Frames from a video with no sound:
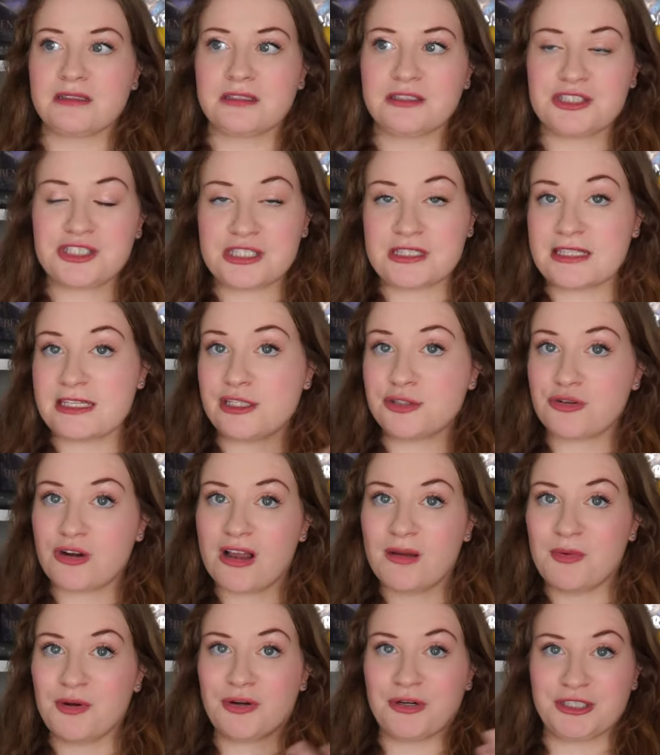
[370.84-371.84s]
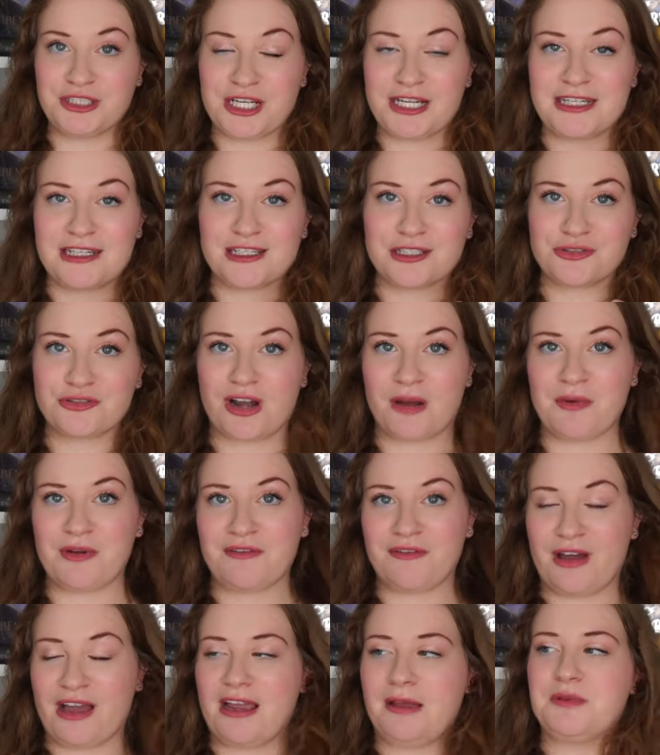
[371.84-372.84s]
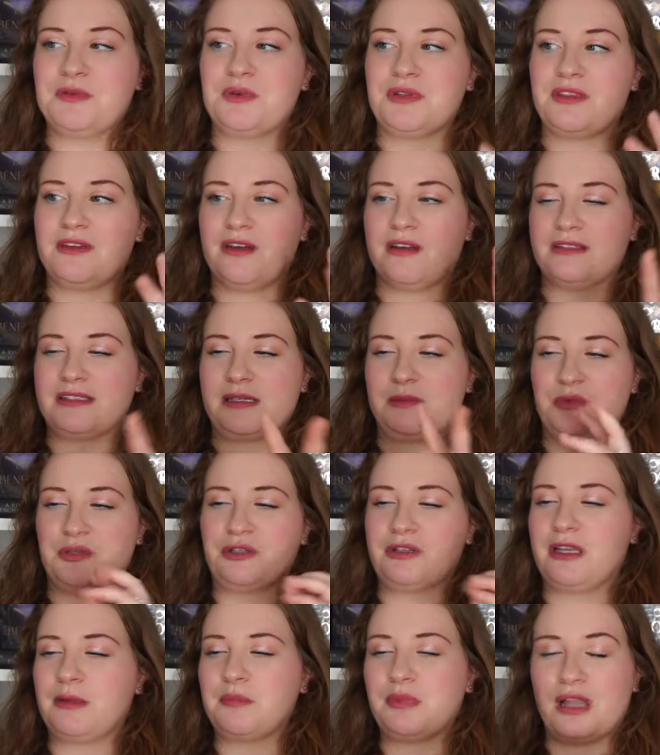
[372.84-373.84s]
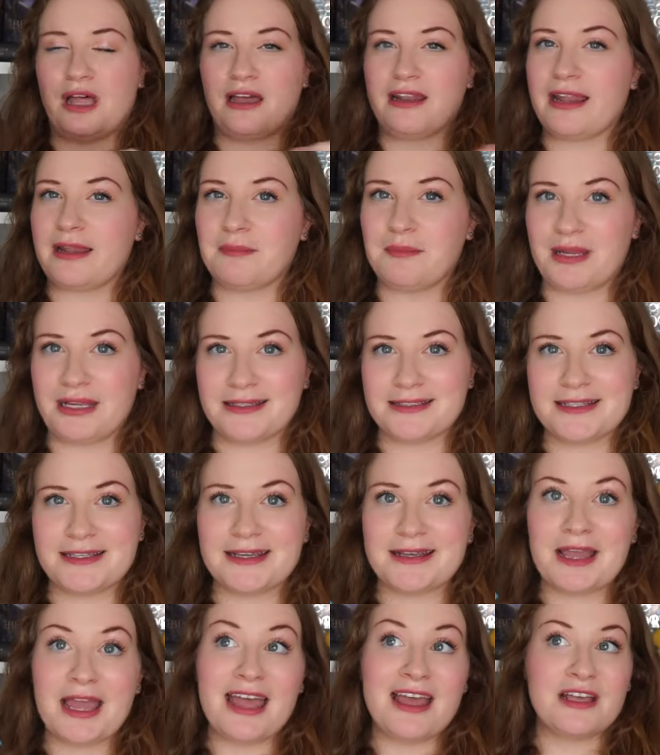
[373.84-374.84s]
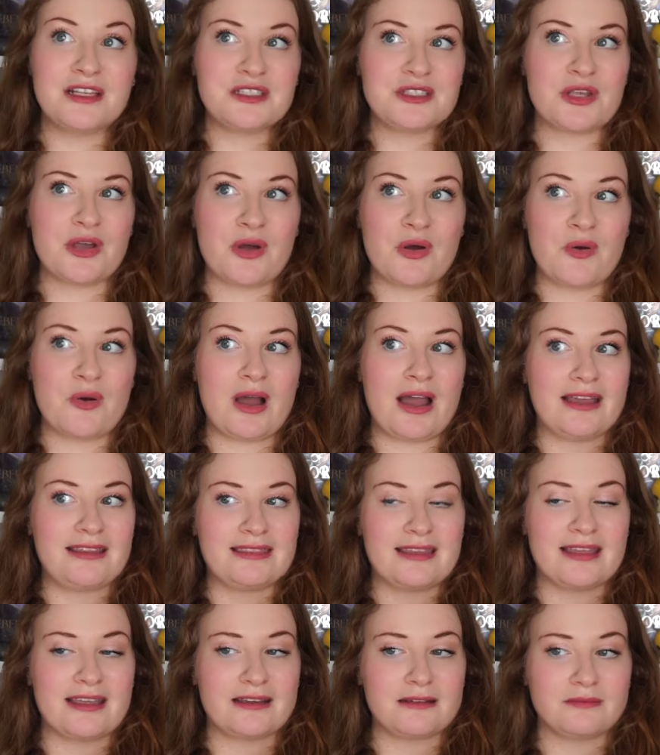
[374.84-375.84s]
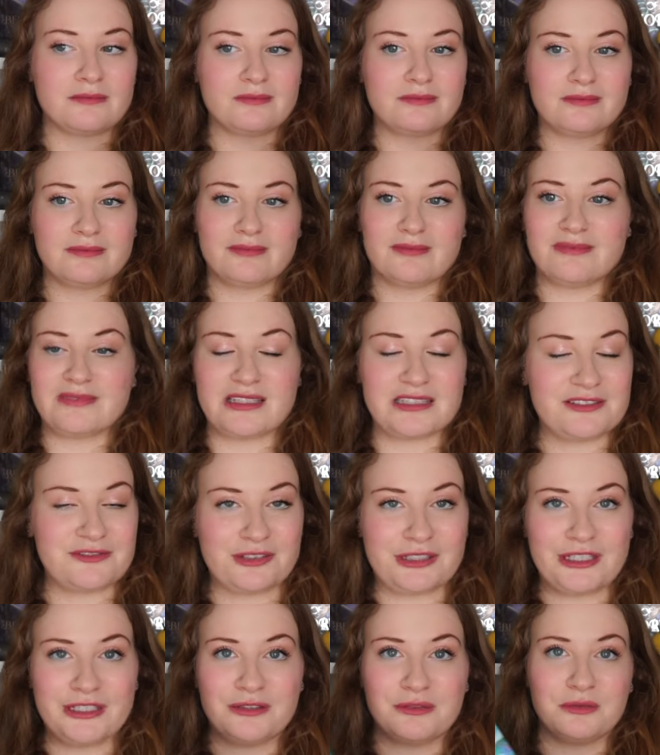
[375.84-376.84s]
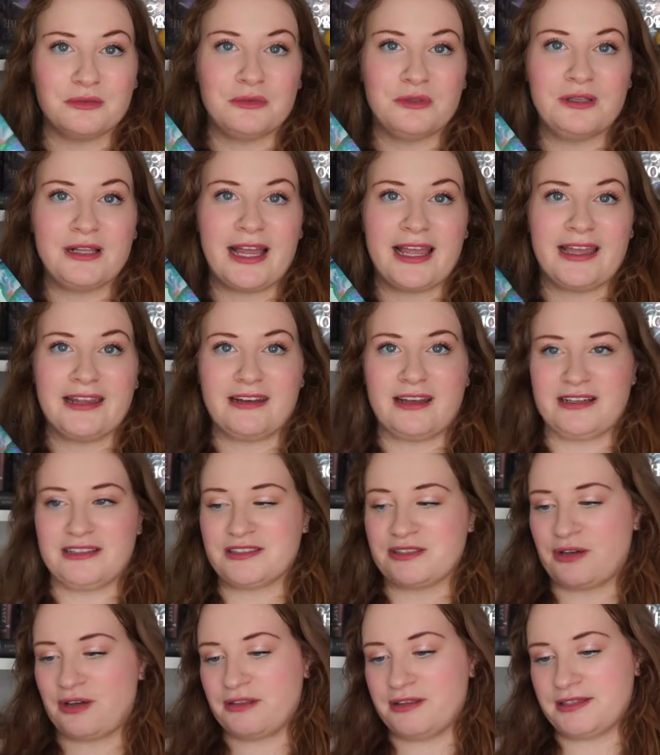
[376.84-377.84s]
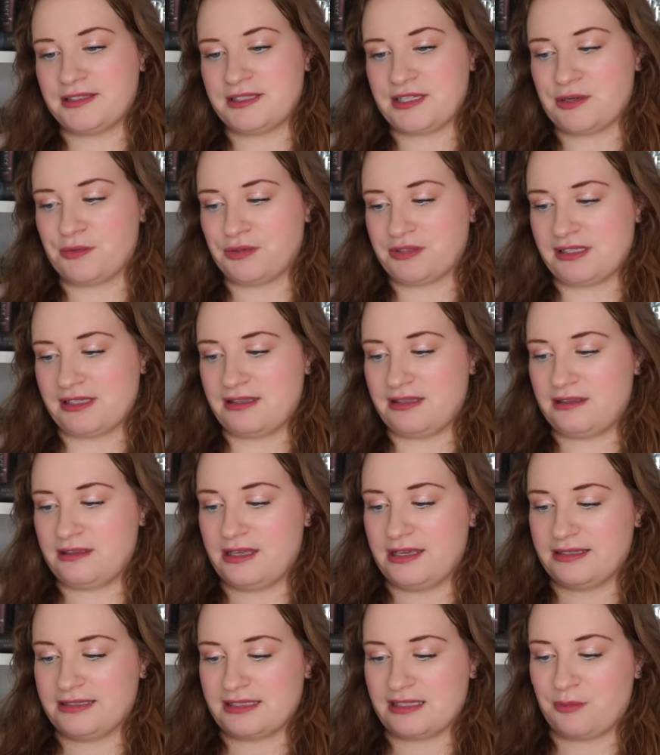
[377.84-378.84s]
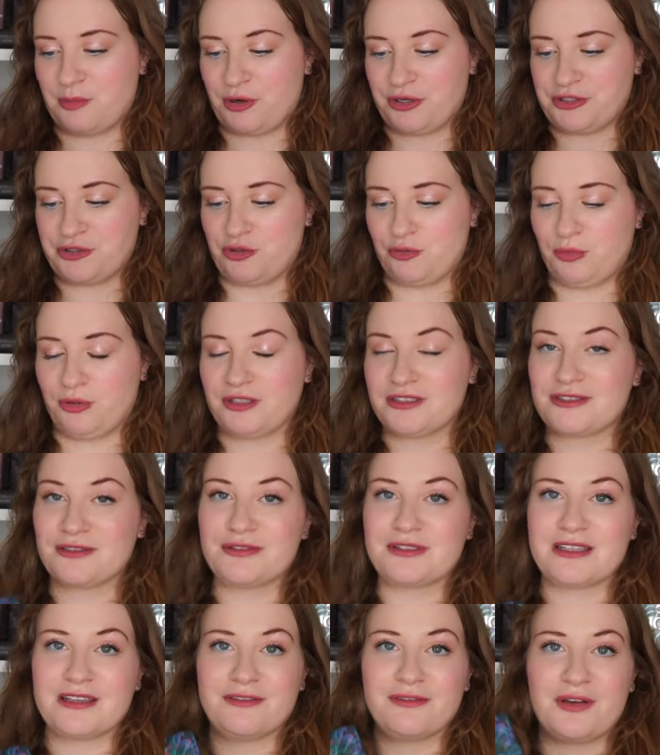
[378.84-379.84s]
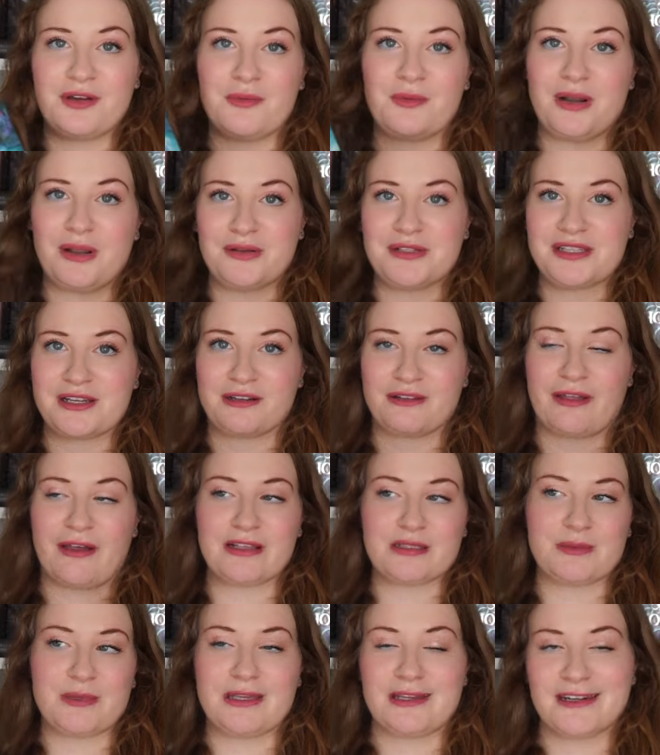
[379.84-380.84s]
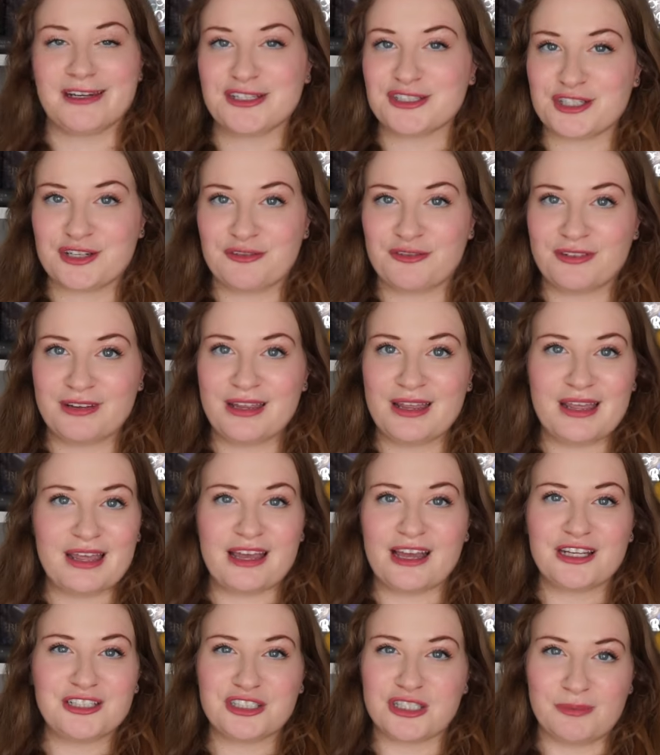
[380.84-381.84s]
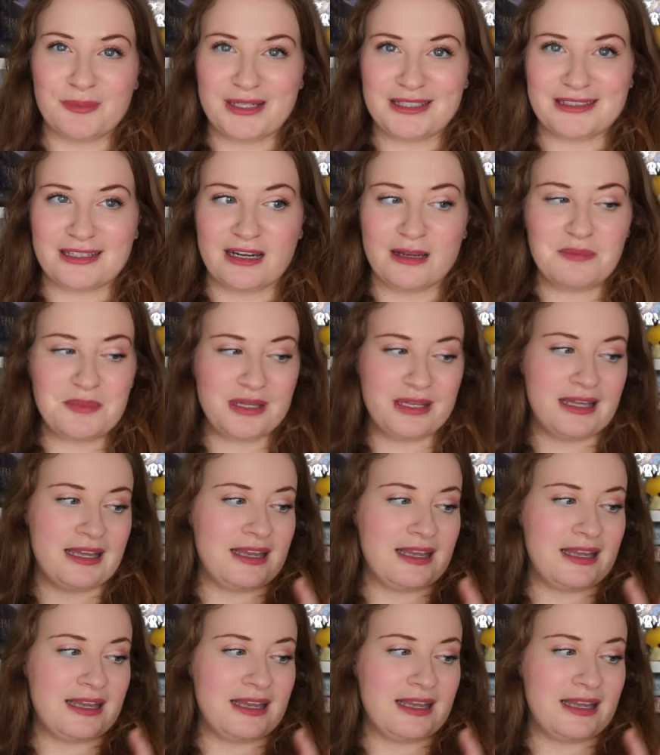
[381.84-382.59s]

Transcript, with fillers: sea drama or Chinese drama vibes with a similar like plot and pacing. So I think that's very cool. And I saw the sequel to this, the Barnes & Noble exclusive, when I was there last week, and I should have picked it up.